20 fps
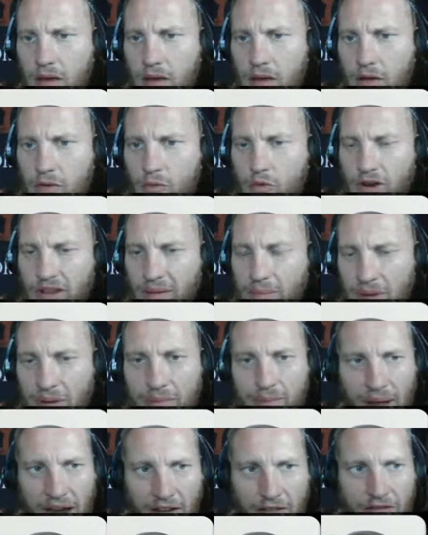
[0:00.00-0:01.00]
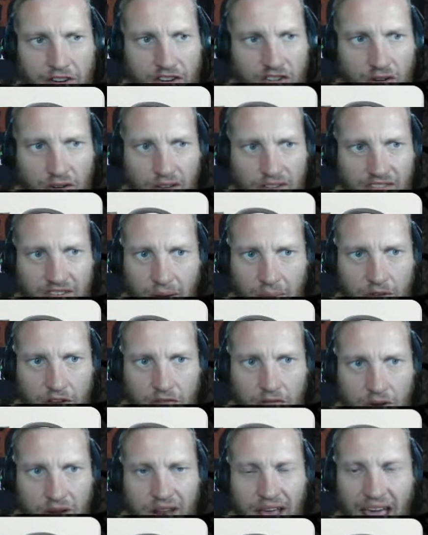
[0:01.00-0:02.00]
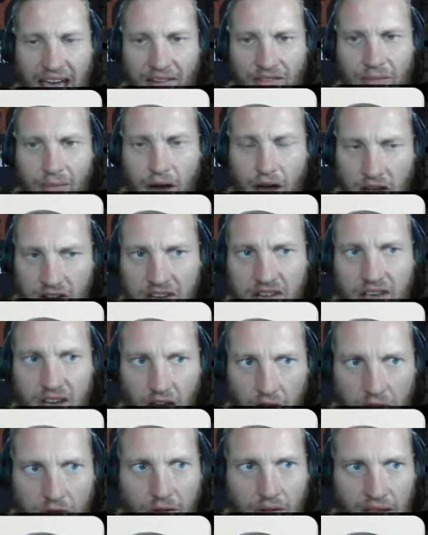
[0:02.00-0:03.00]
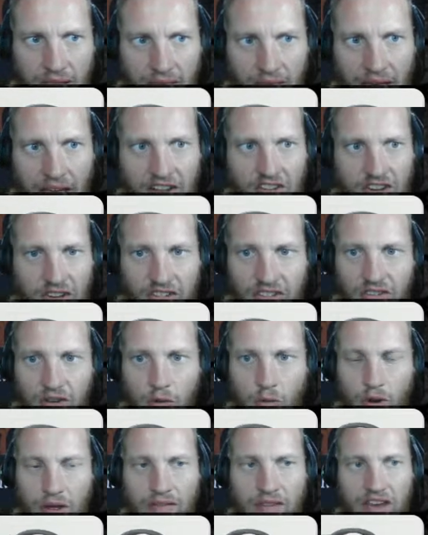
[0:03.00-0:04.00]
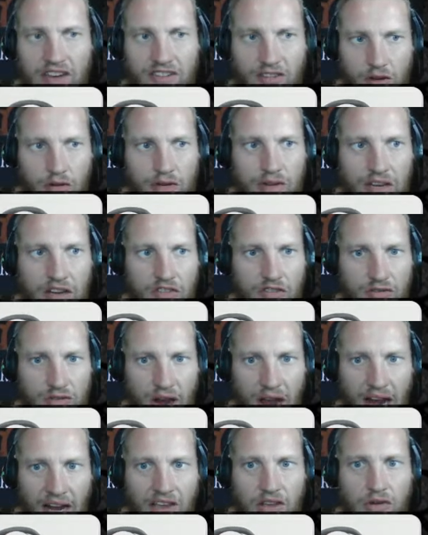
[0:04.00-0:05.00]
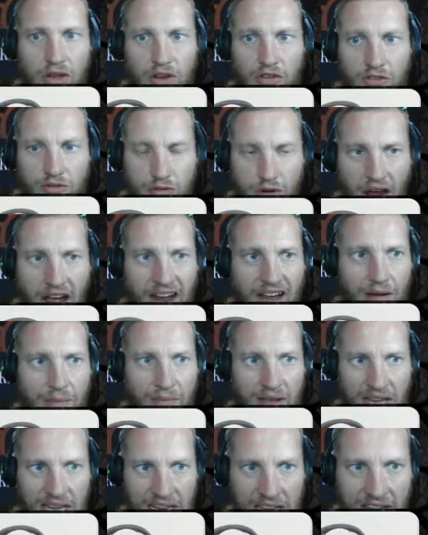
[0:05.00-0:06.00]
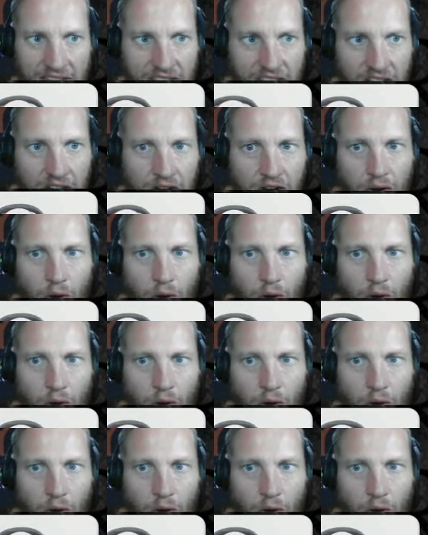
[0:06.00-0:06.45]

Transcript: Would it be beneficial to some degree to have them uncovered like that, just so when they do detrack, you can track them easier?